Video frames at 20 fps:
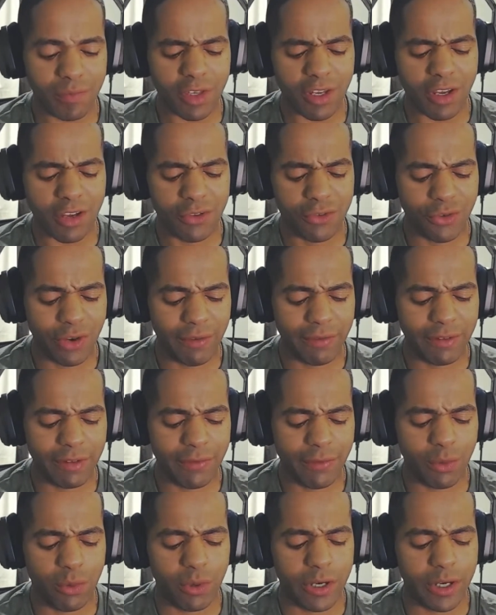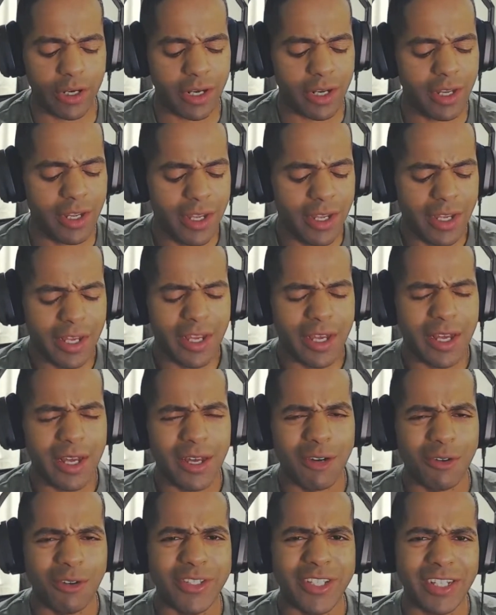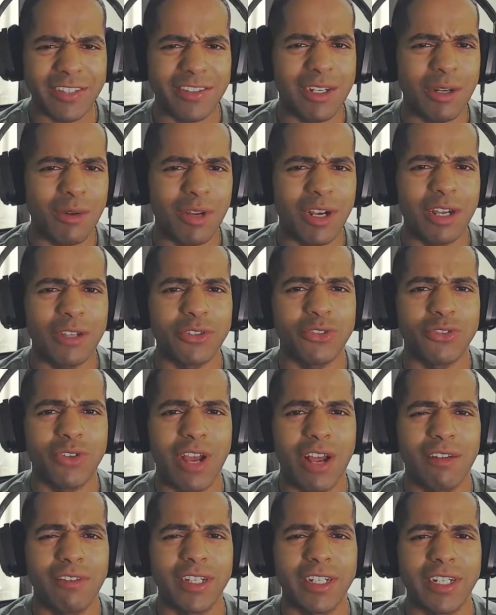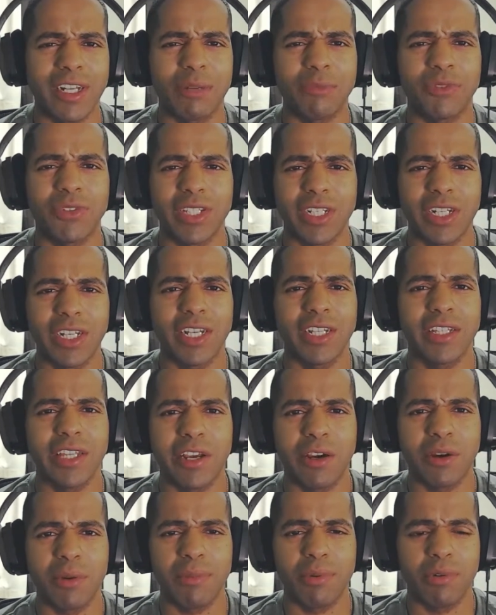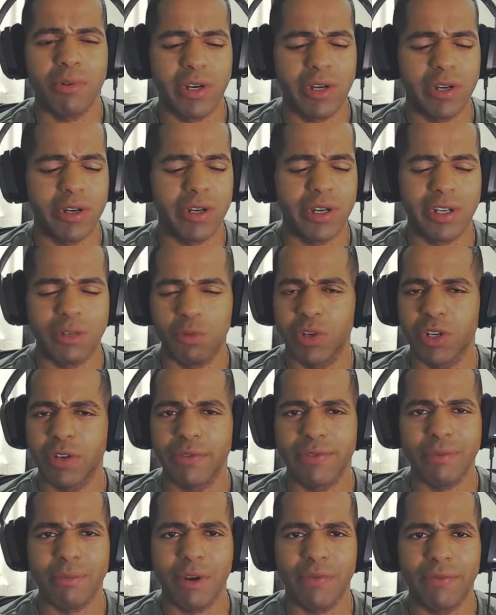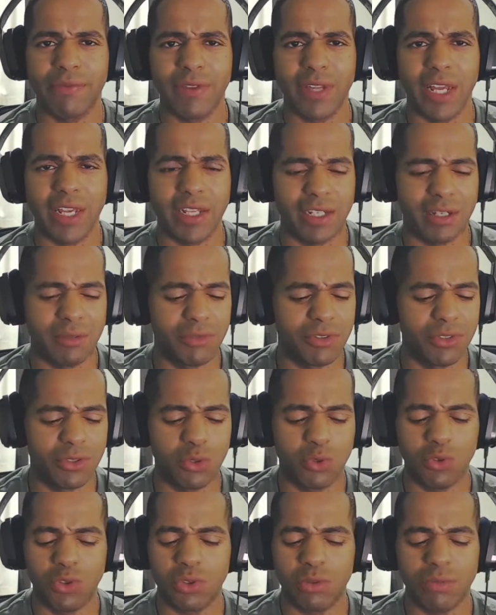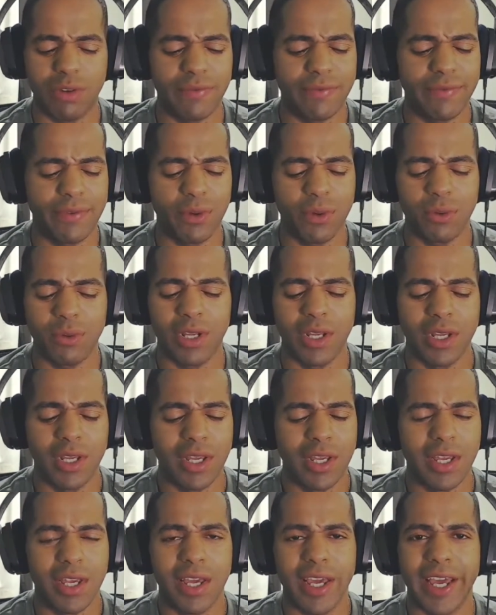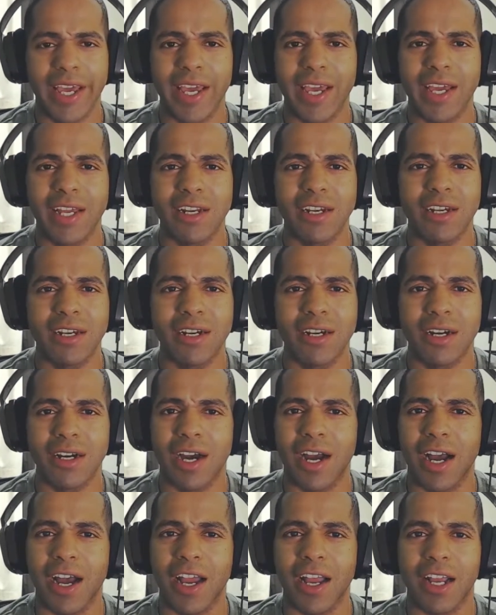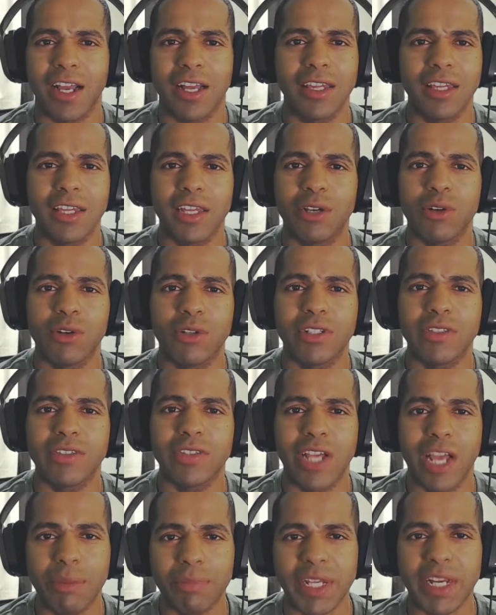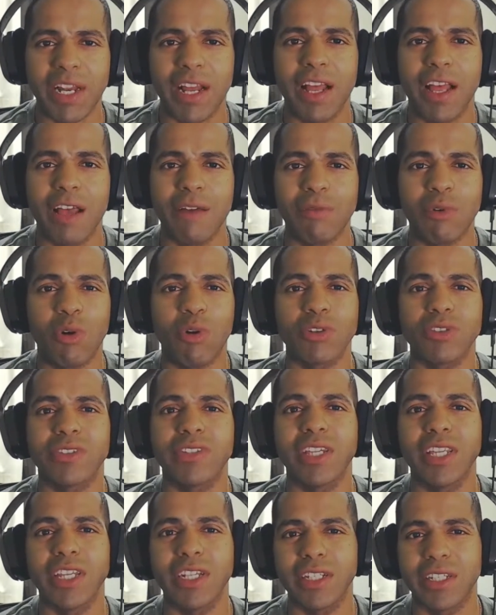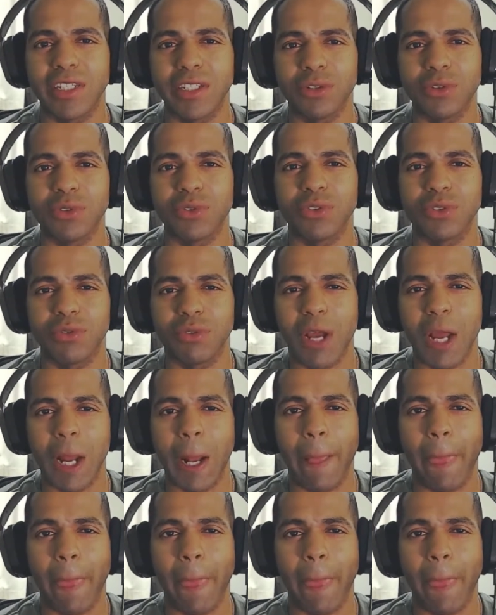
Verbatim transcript: Traveling for work yesterday while I was traveling, I'm sitting at the airport waiting for my flight, and I'm just going through my phone, and uh, I click on this app that I have called Slickdeals, right?